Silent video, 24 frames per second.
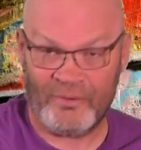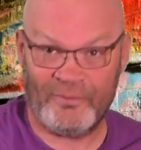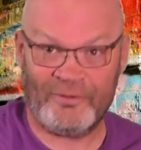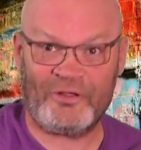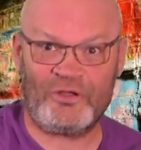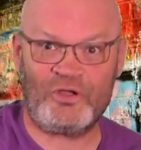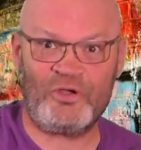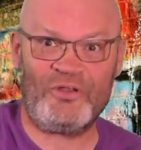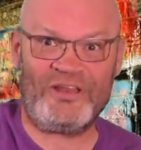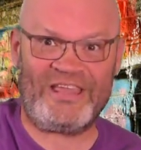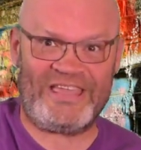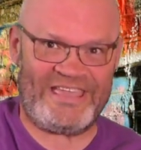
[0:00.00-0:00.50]
When
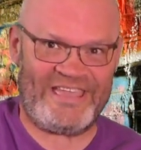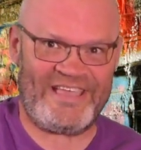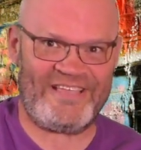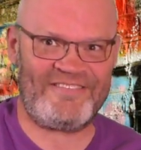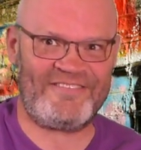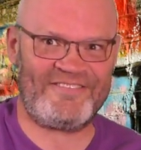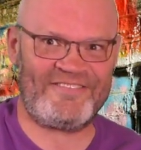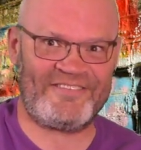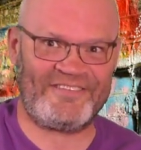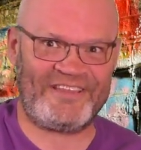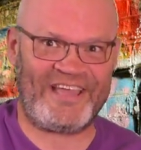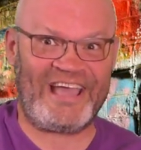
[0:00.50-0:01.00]
I got it
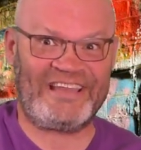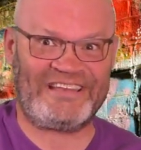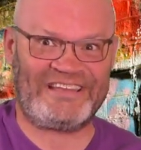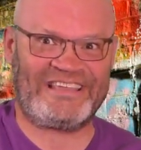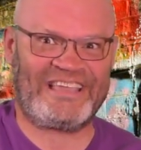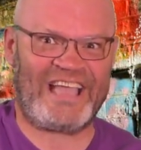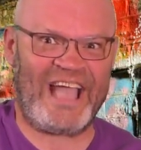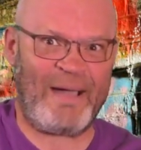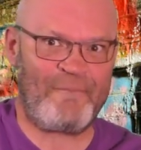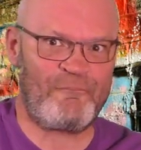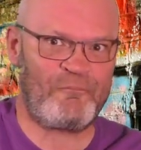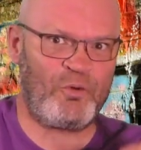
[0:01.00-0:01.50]
yesterday, I had the
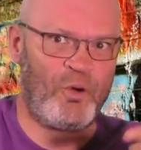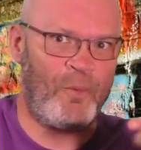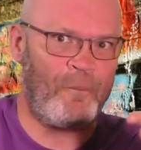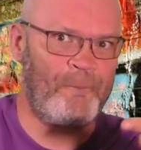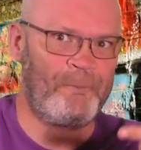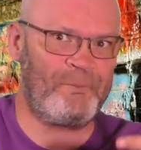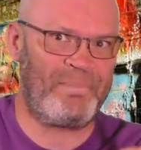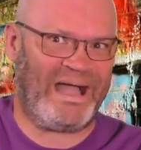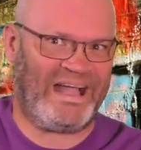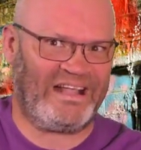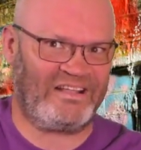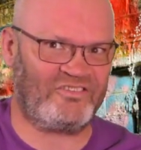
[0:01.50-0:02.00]
camera
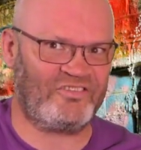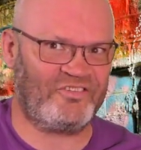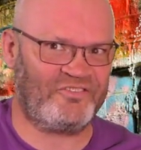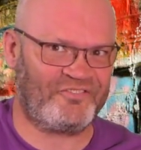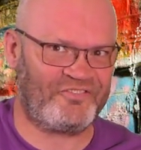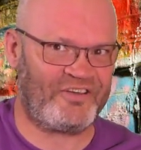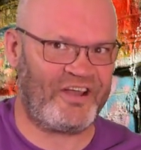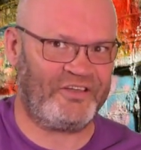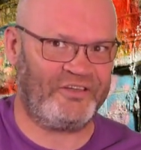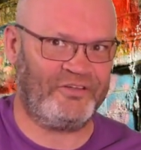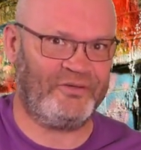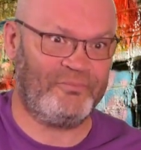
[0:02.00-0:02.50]
on back to
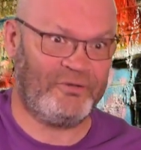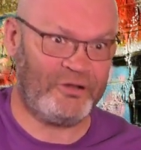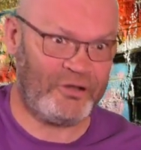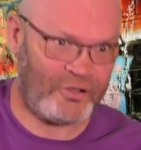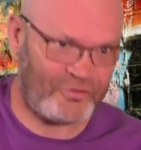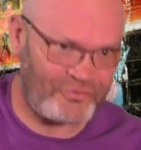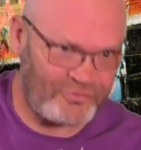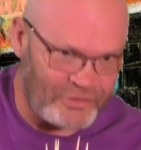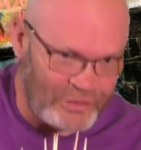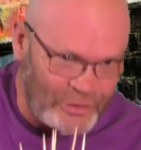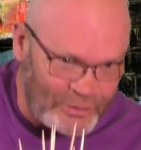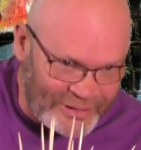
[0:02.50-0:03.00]
front, and when I
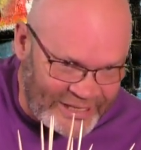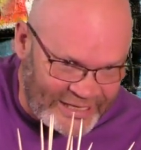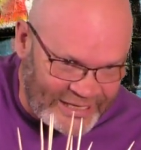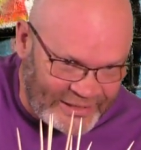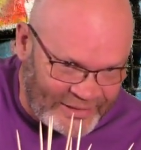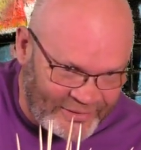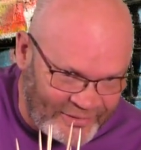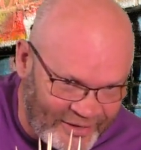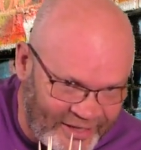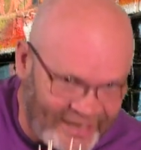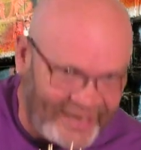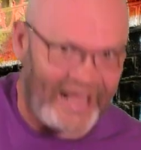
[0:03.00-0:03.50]
was looking
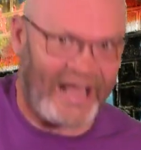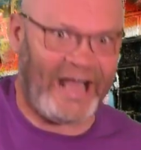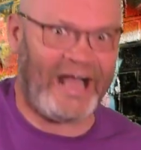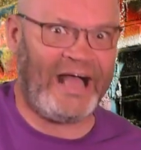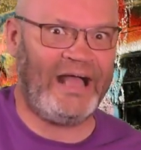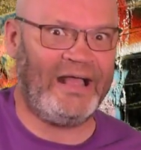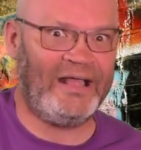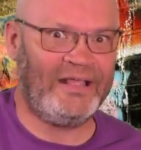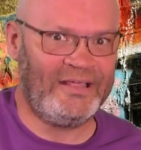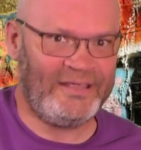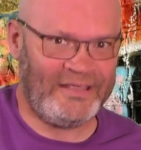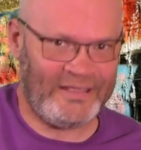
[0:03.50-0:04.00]
like
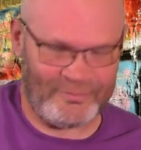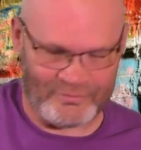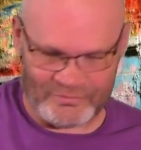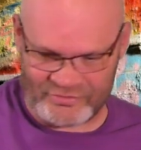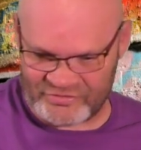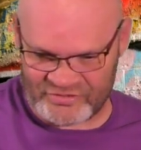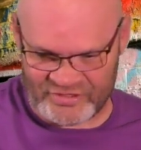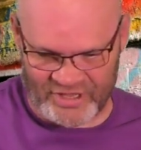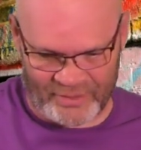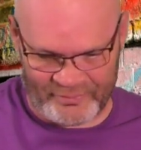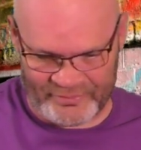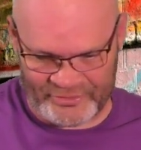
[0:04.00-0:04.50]
that, it
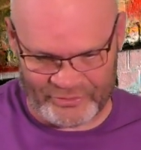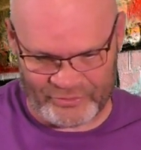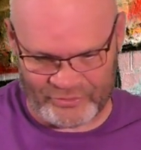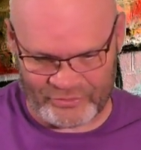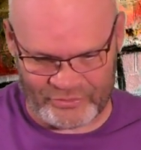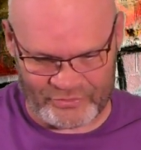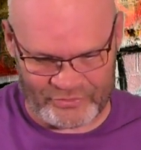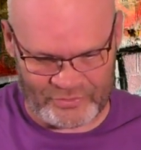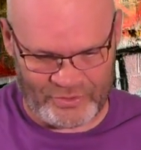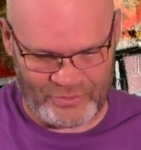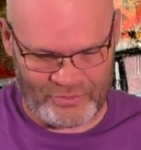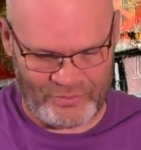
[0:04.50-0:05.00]
was going all
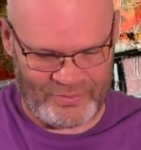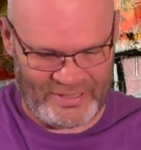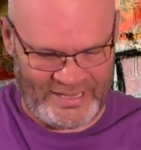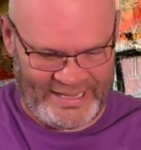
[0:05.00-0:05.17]
the wrong